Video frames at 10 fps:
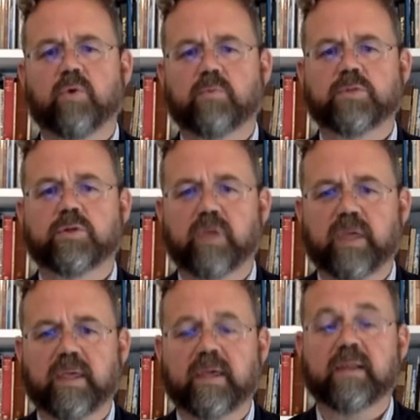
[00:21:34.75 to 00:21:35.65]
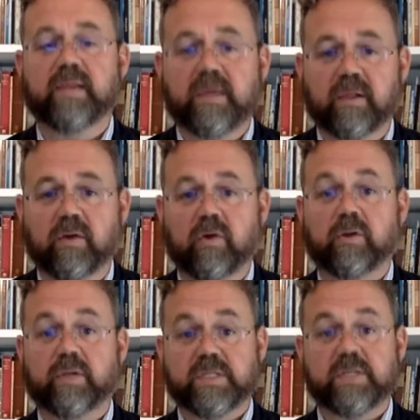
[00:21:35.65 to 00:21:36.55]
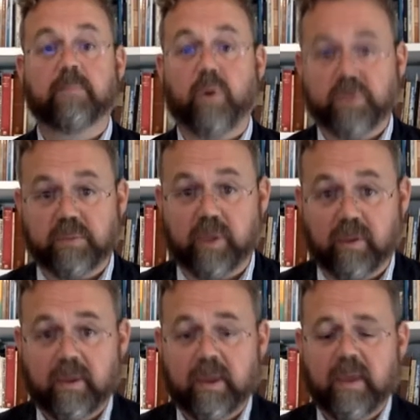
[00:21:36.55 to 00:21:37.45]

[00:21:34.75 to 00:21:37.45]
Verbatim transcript: homeschooling illegal or at least impossible